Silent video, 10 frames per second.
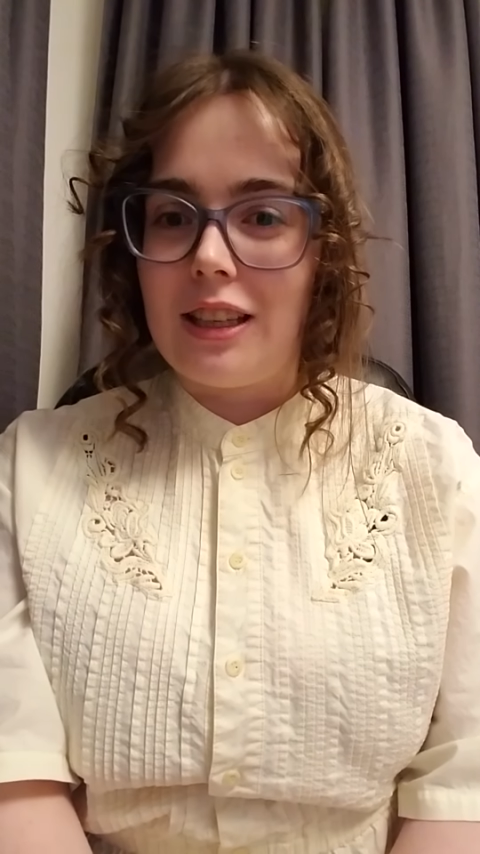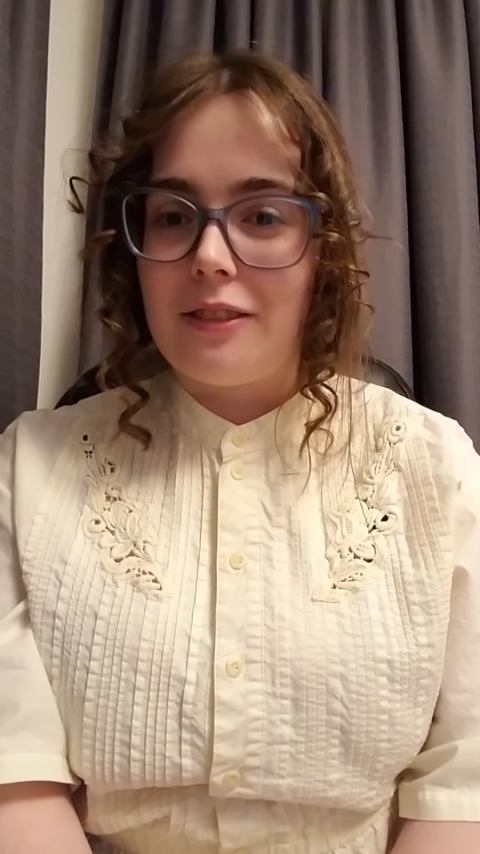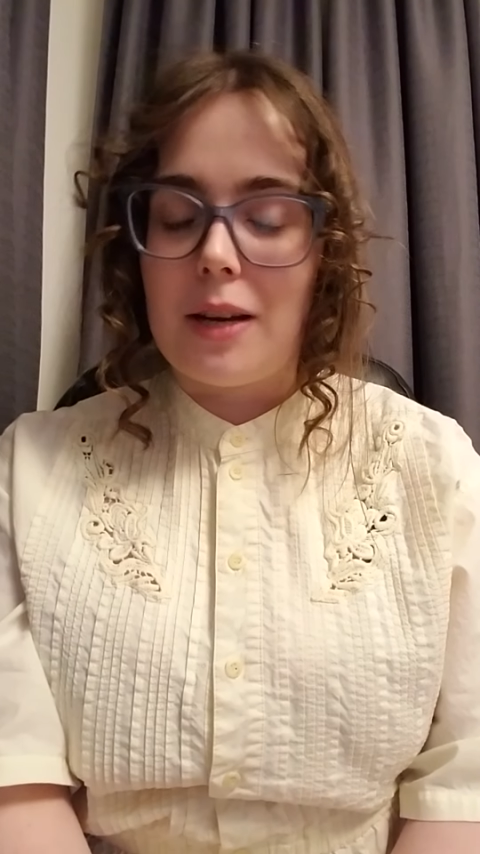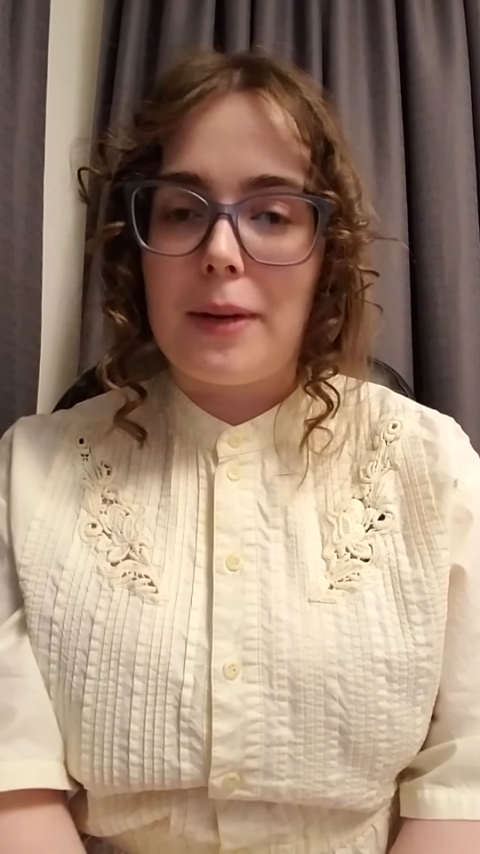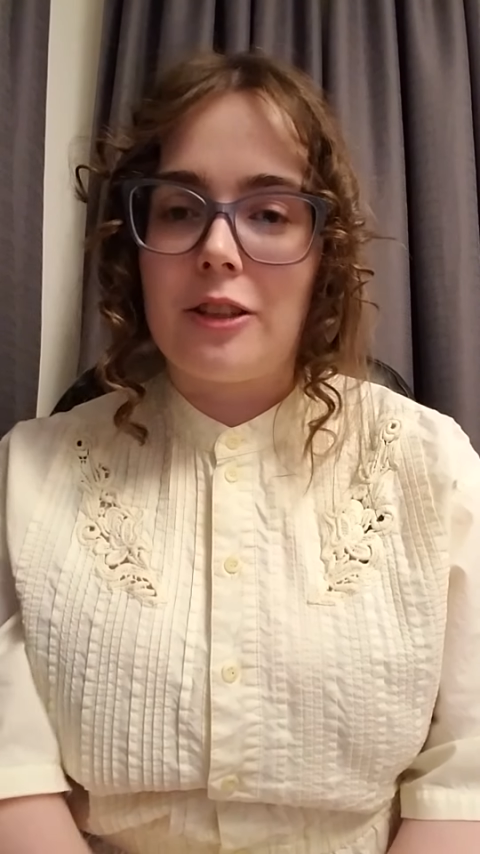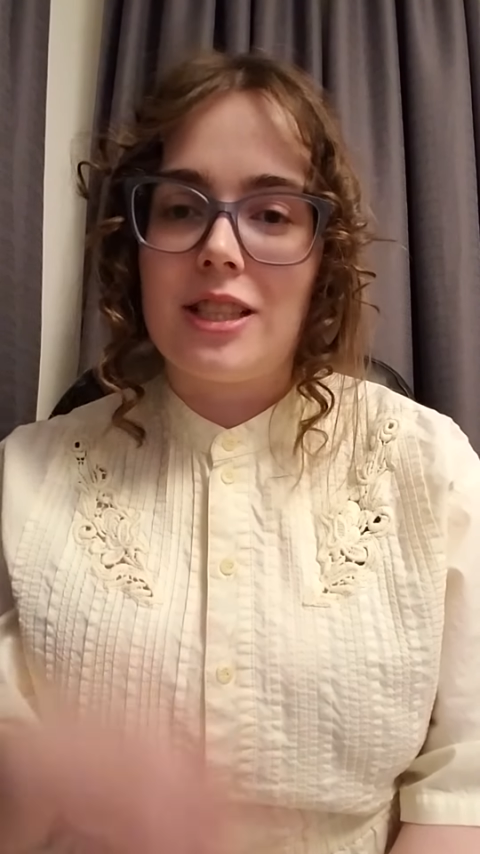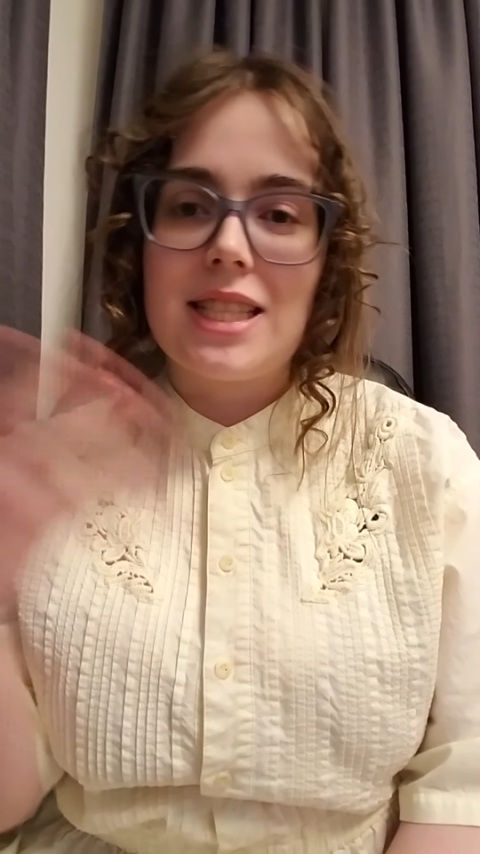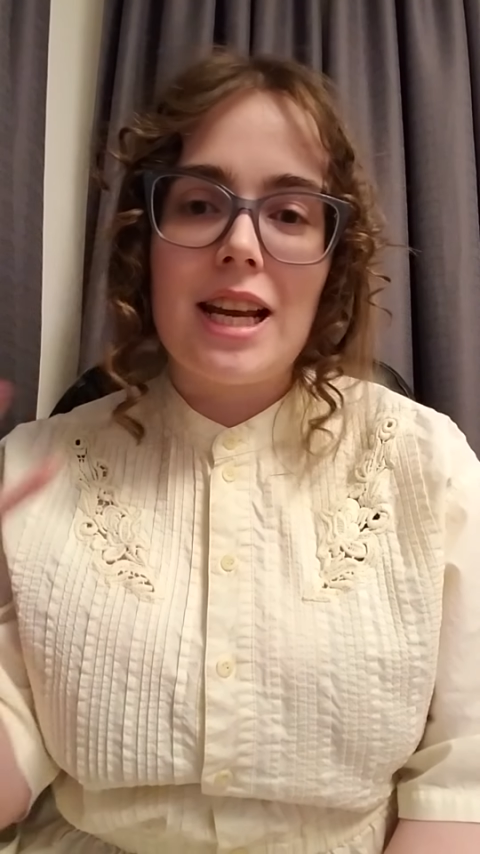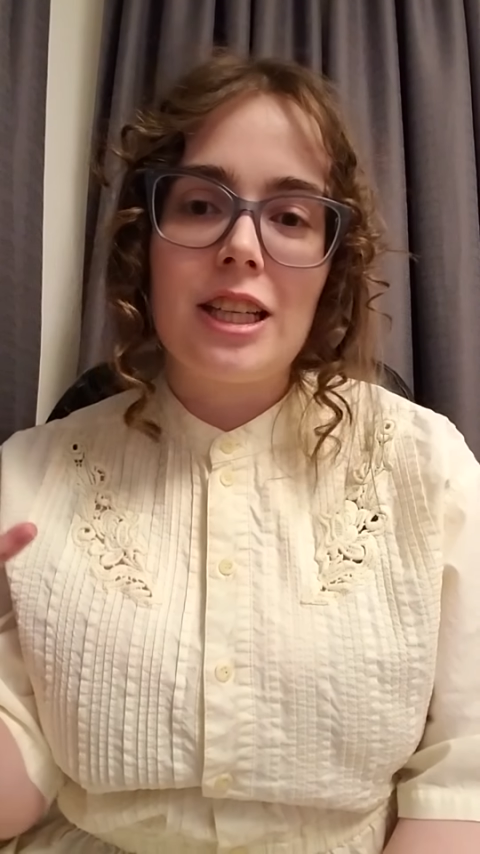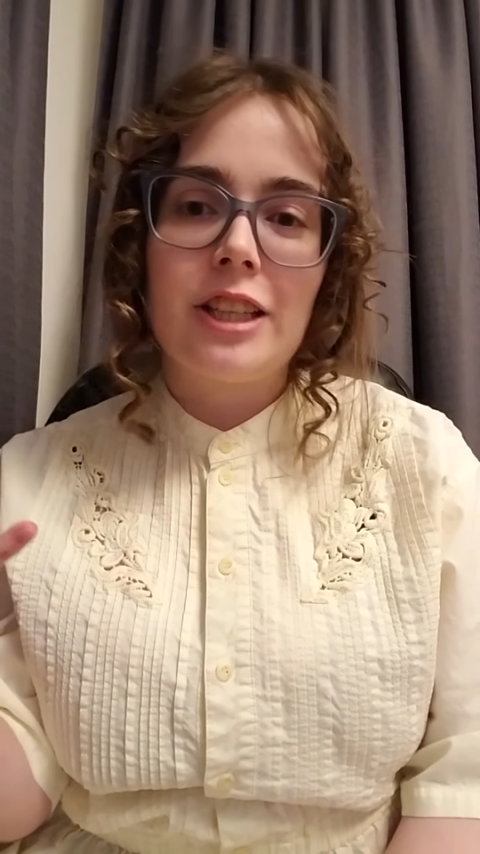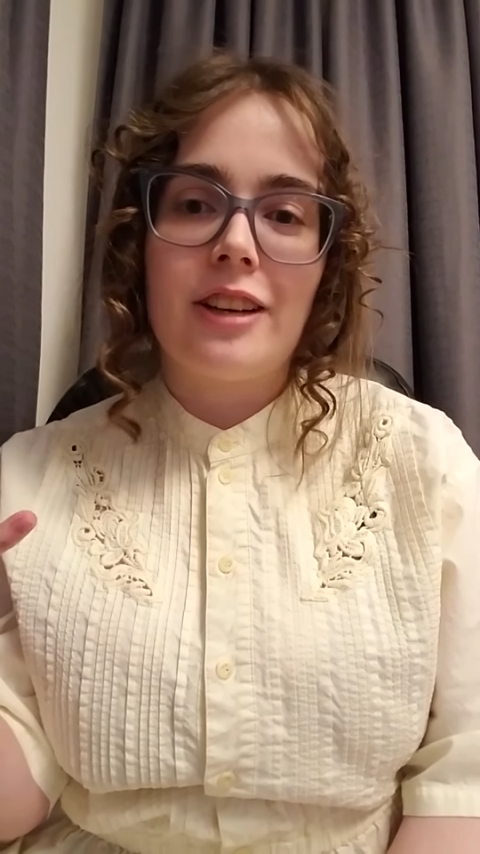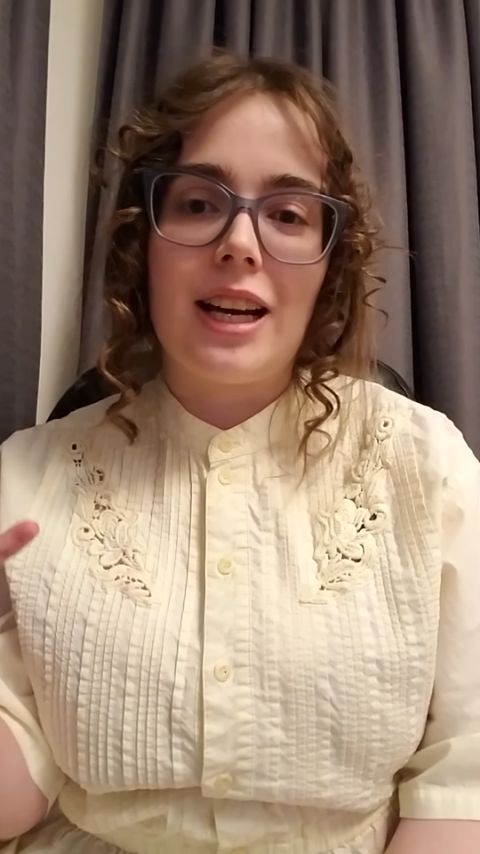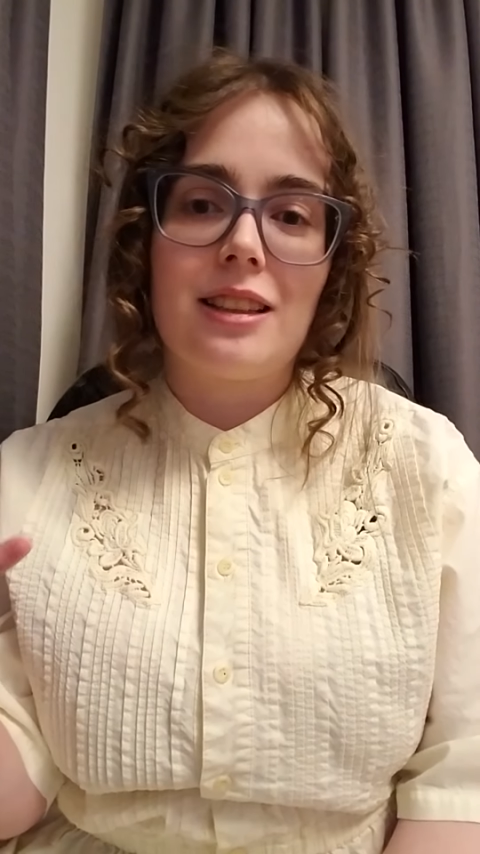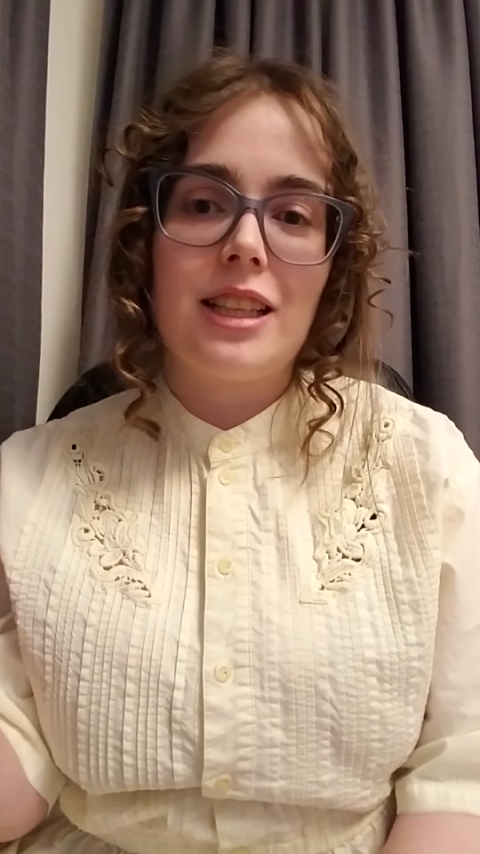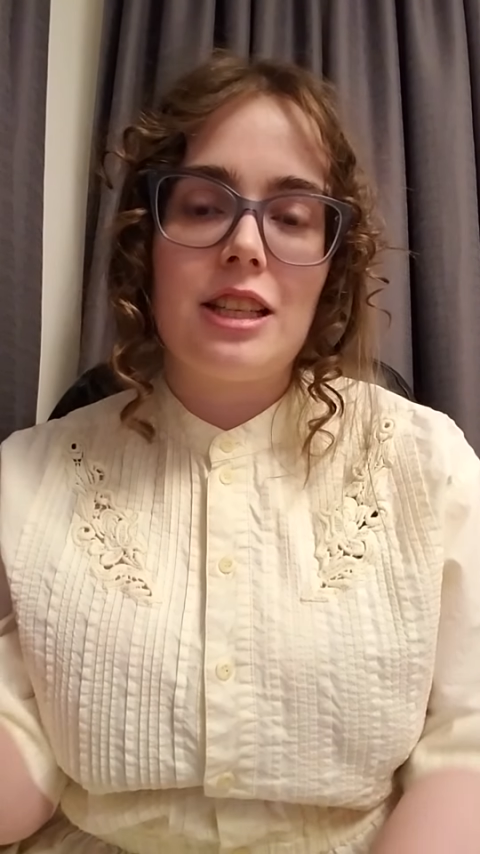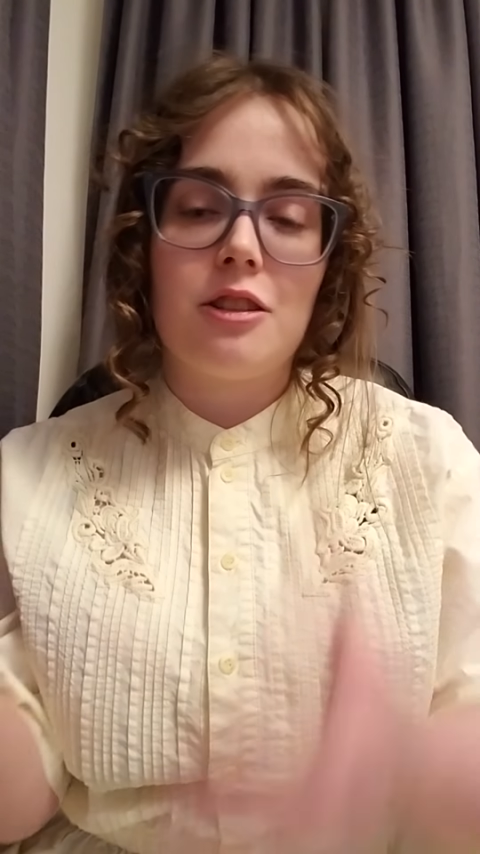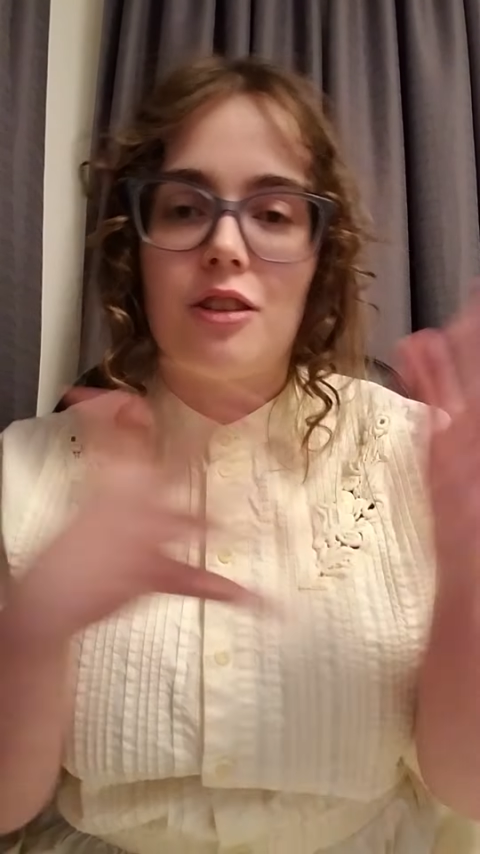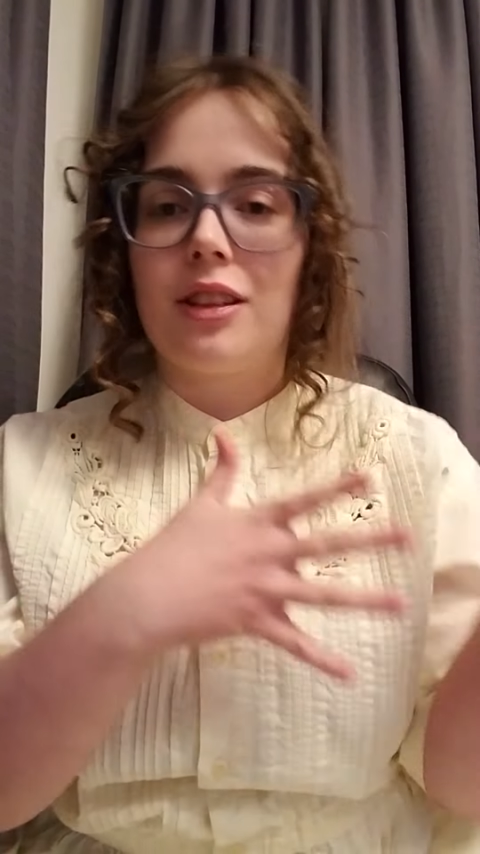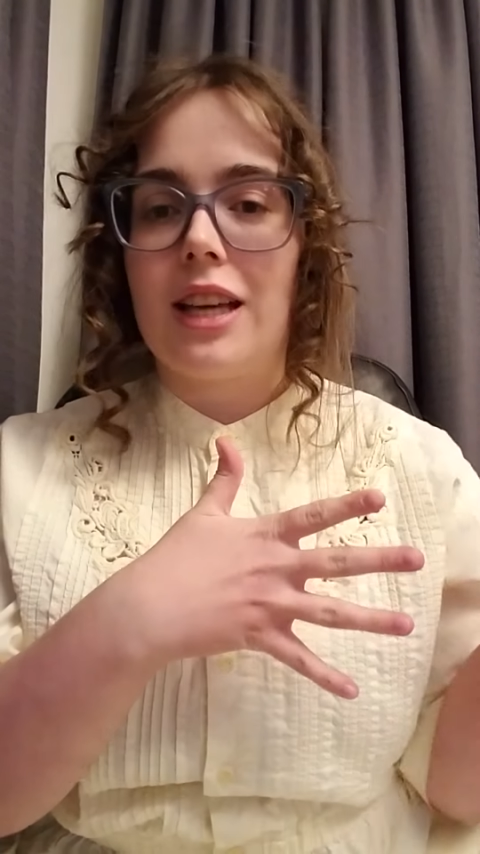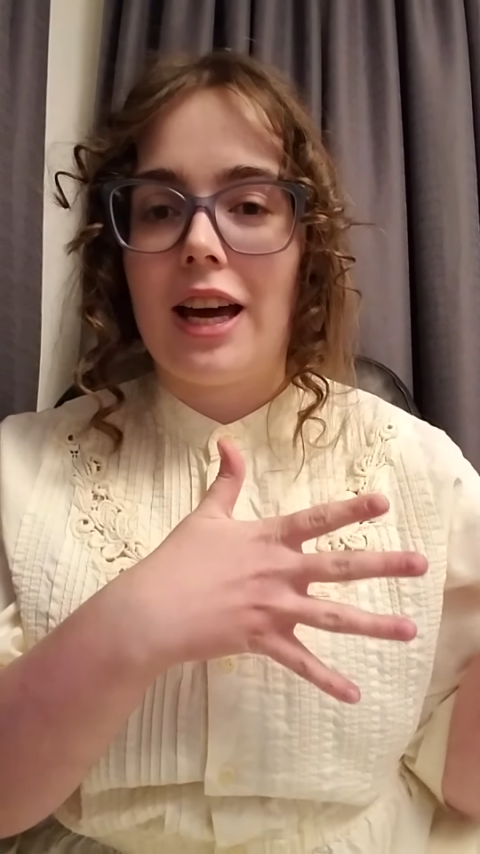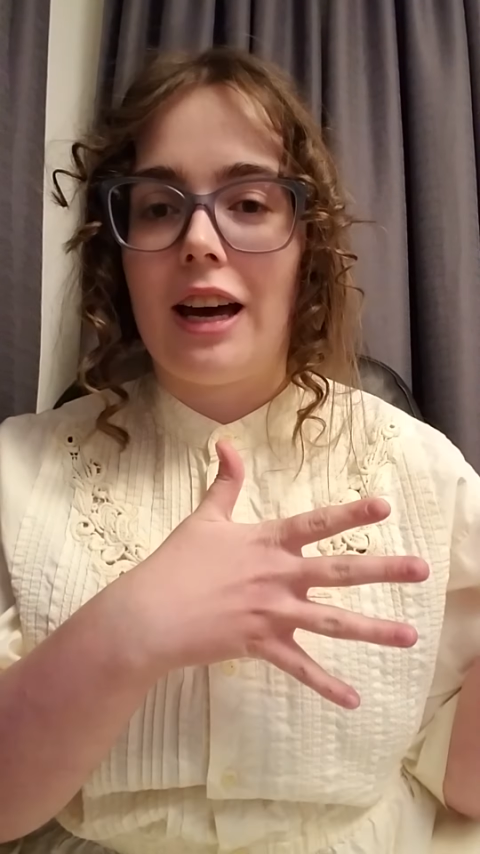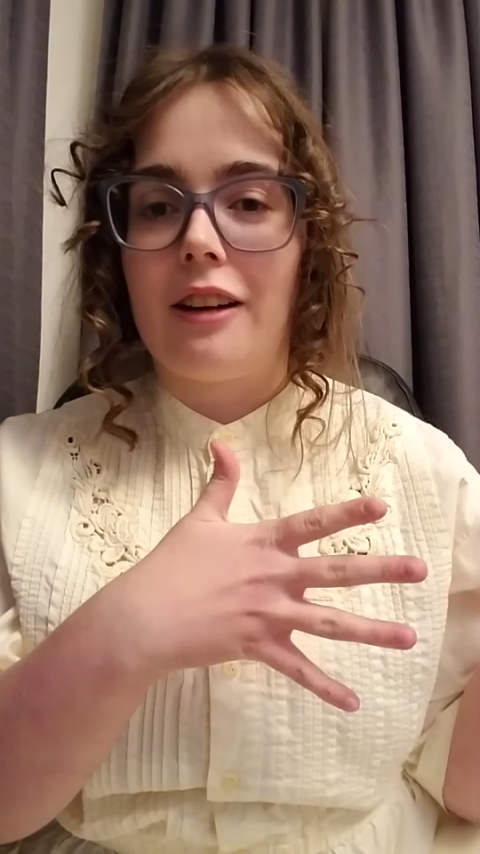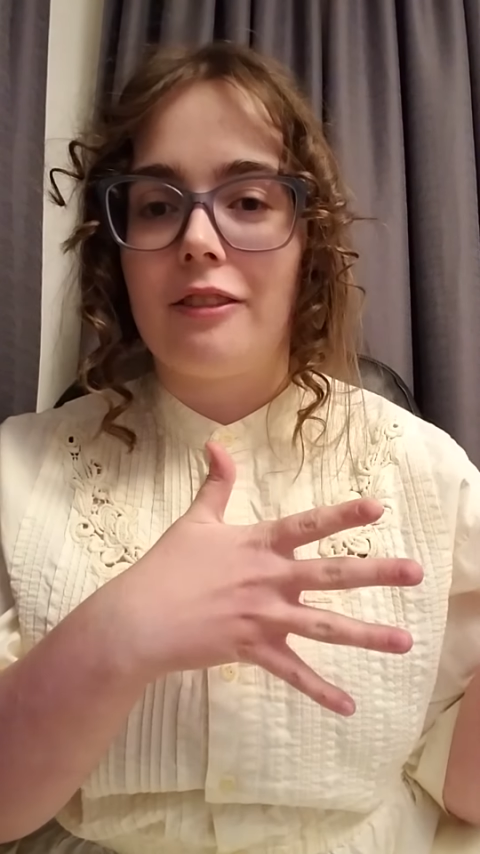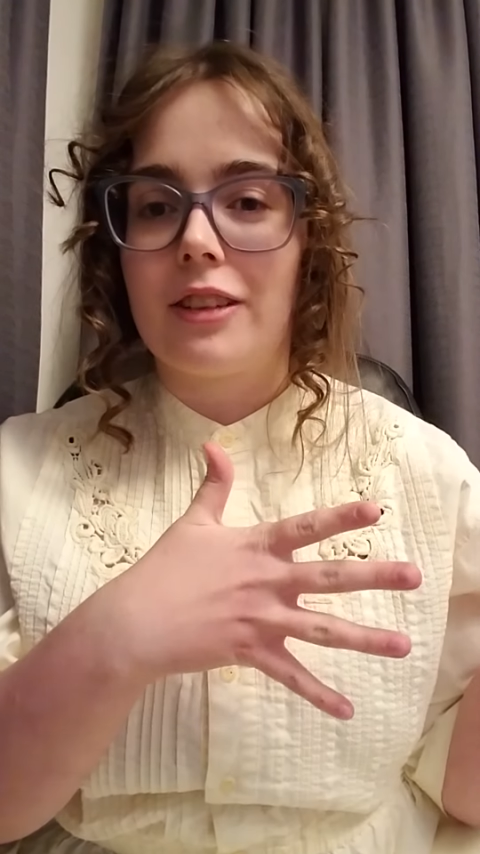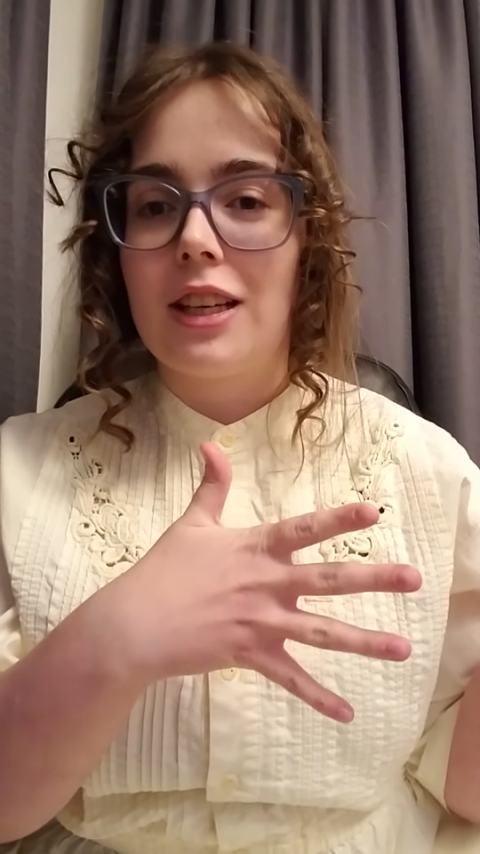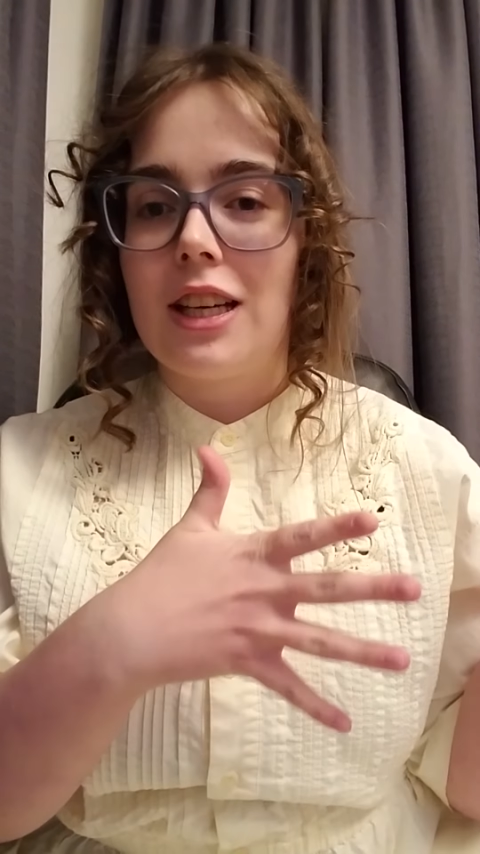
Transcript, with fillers: if I'm understanding correctly, you'd only have